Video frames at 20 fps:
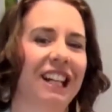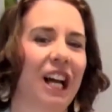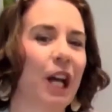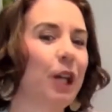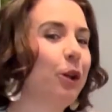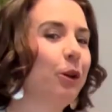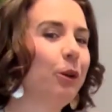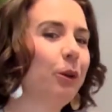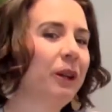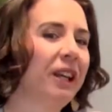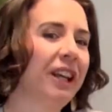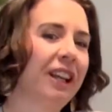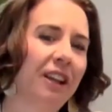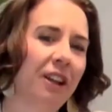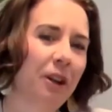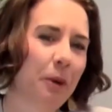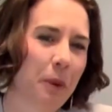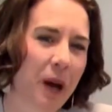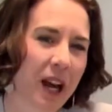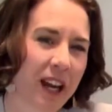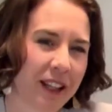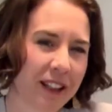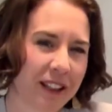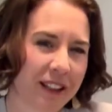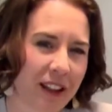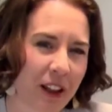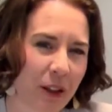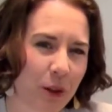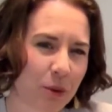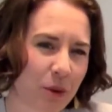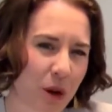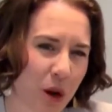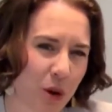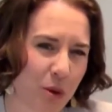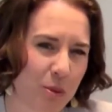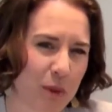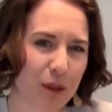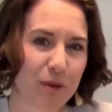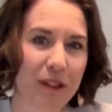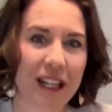Are you hidden away in another
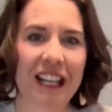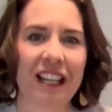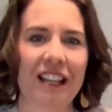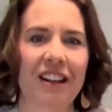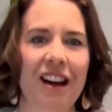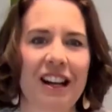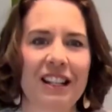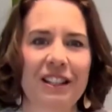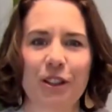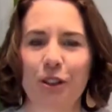role but recognize